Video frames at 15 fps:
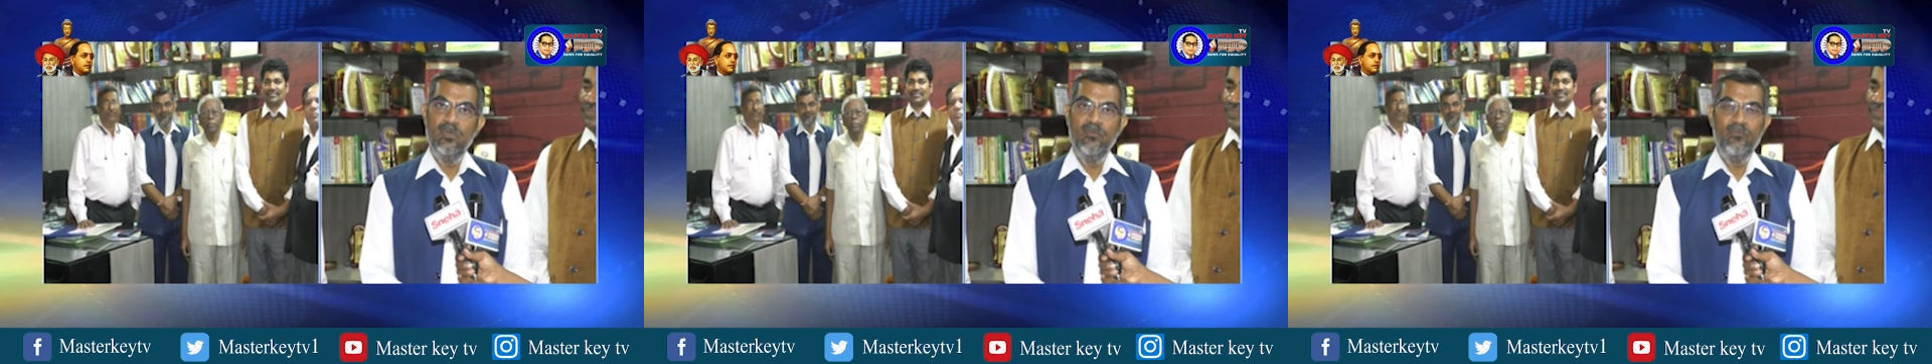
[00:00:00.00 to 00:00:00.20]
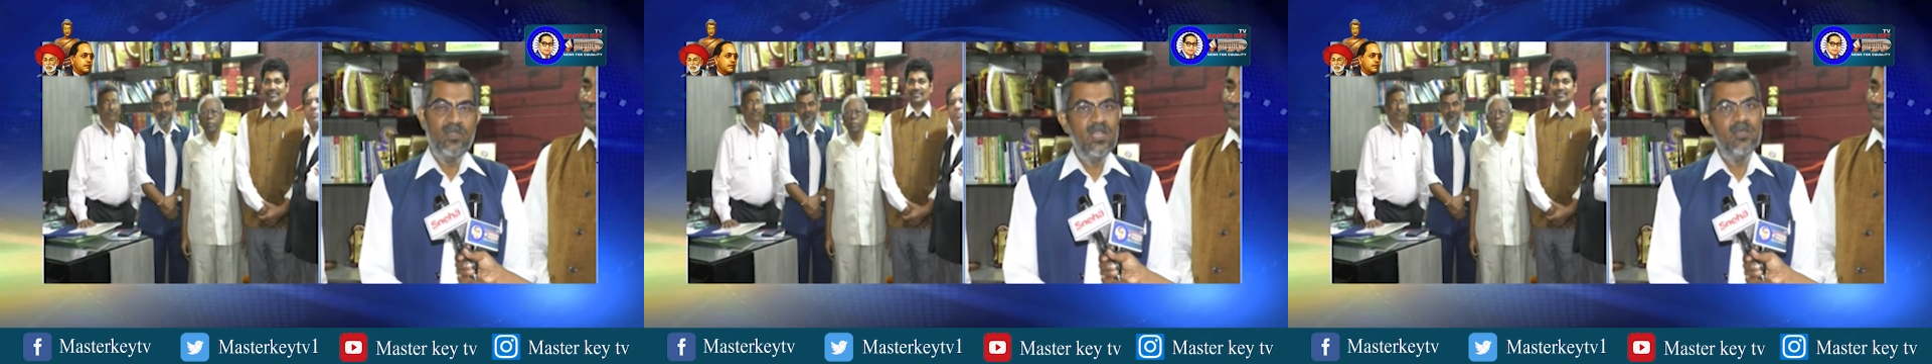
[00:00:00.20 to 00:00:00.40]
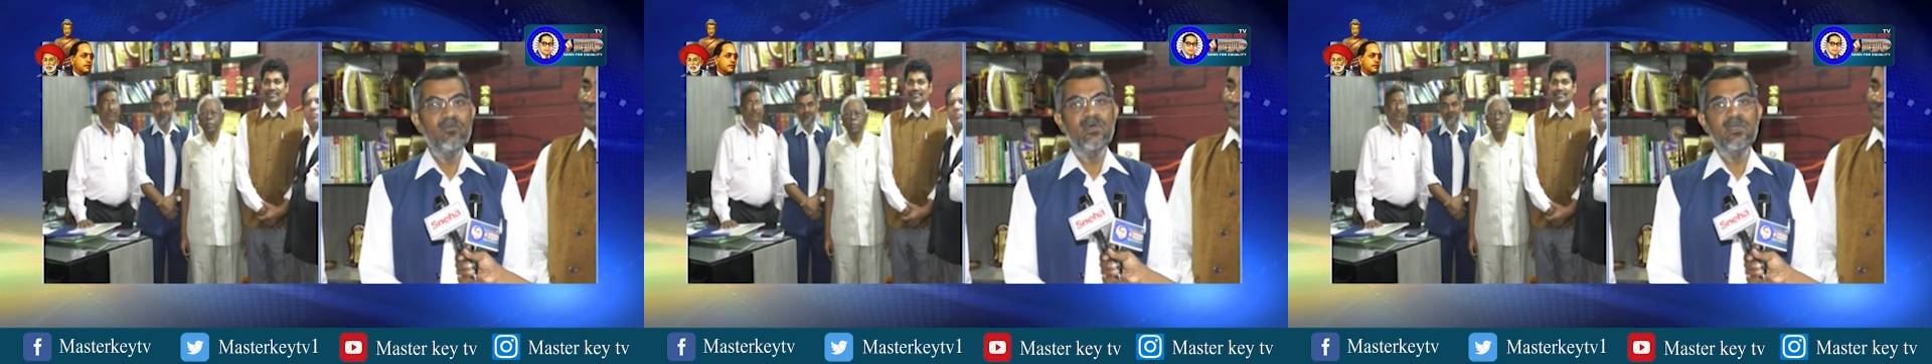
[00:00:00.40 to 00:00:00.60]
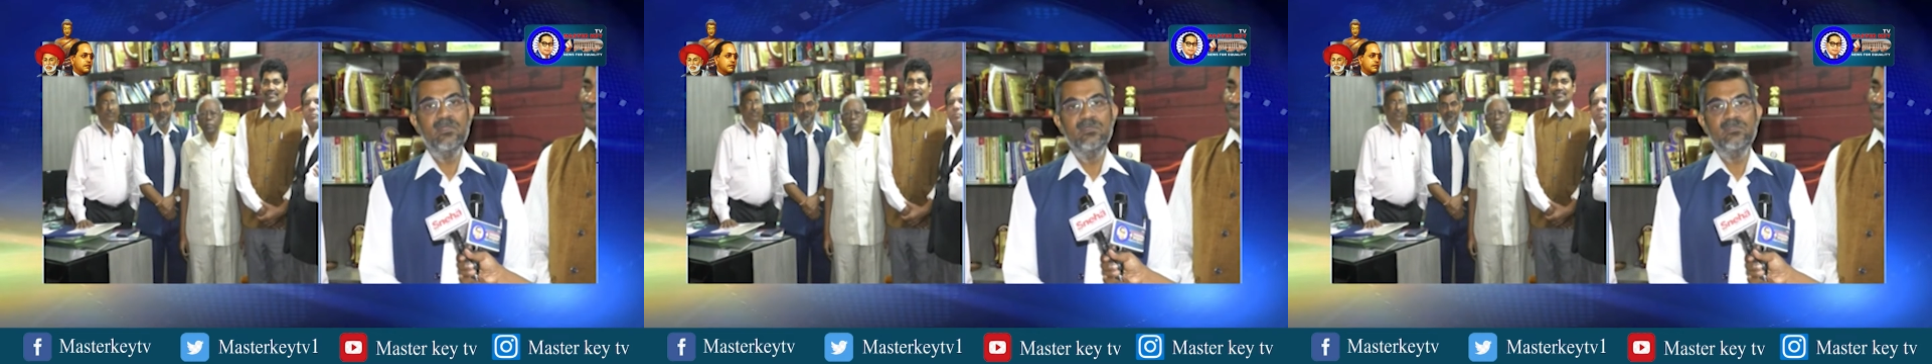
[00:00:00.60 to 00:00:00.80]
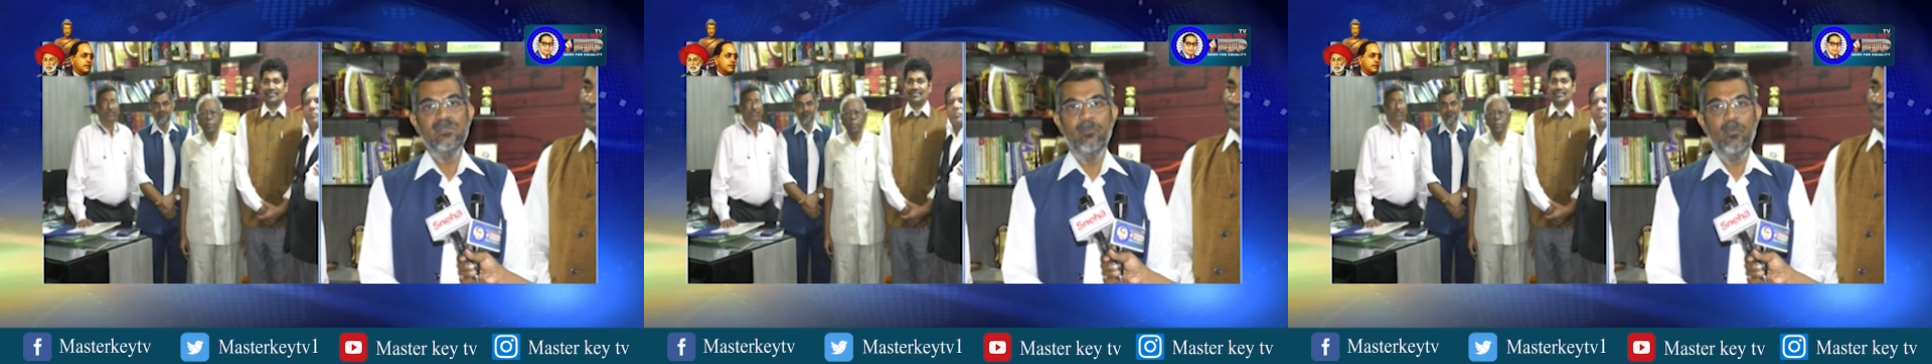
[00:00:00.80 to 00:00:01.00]
whenever
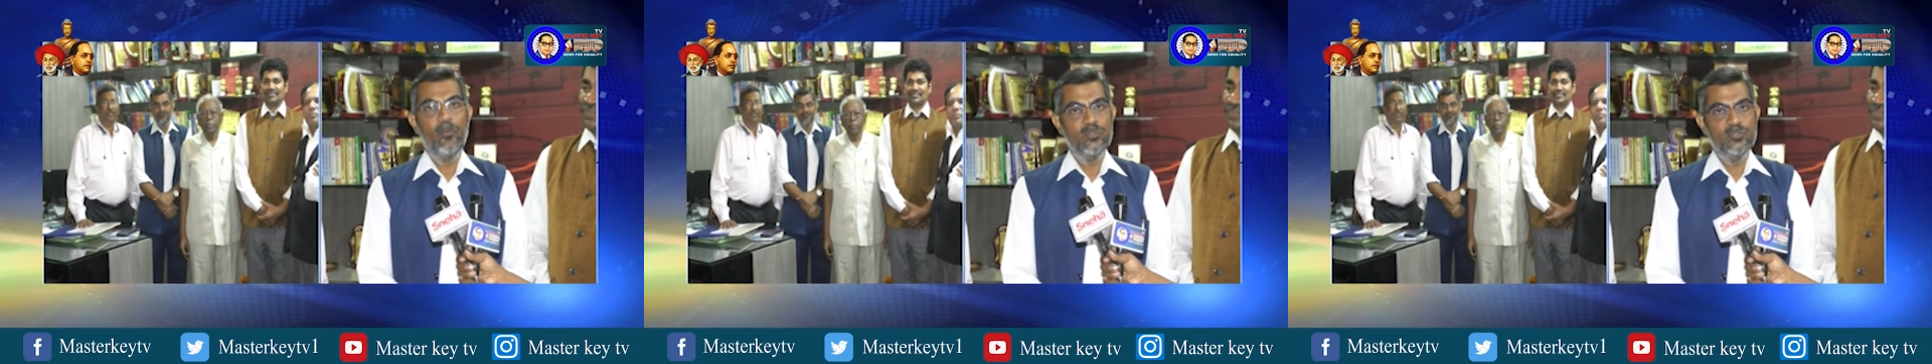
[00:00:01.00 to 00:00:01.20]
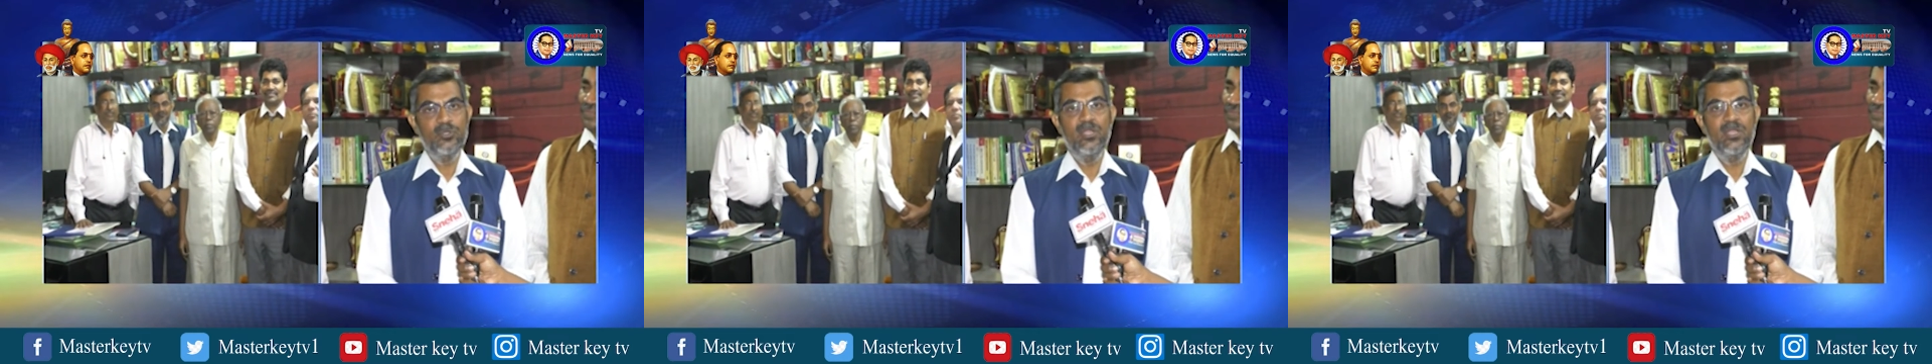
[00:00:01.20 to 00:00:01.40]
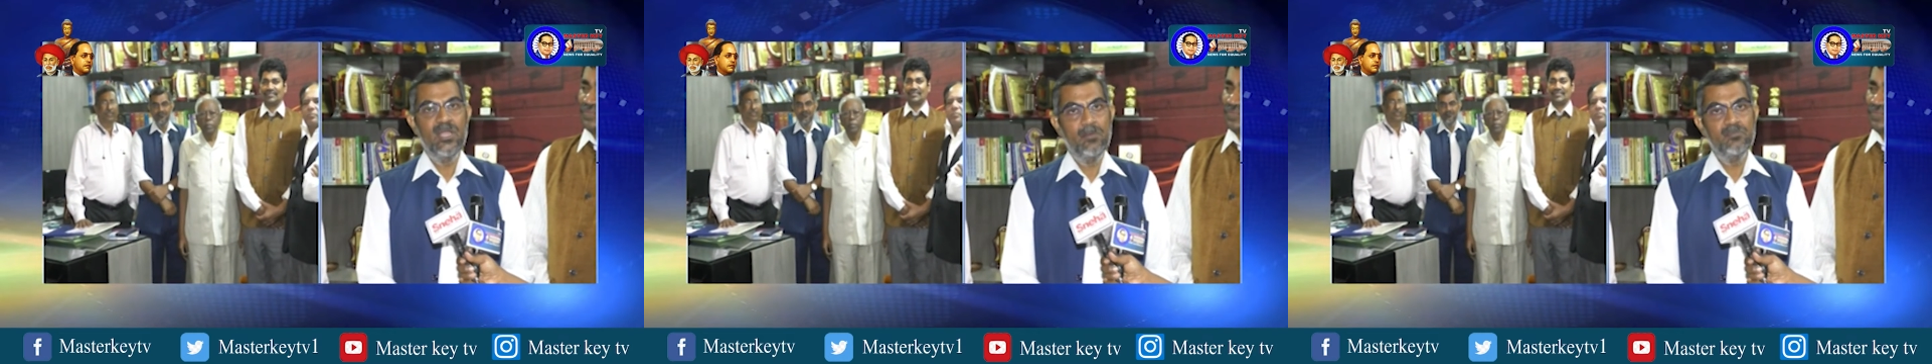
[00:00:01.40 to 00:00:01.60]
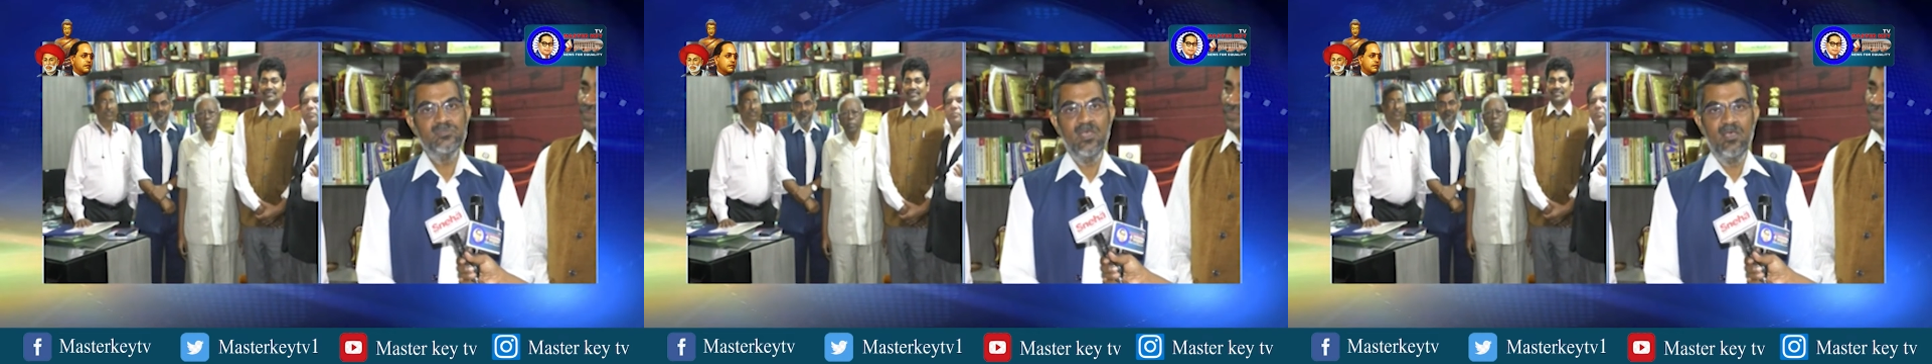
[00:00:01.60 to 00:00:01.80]
some opportunity comes,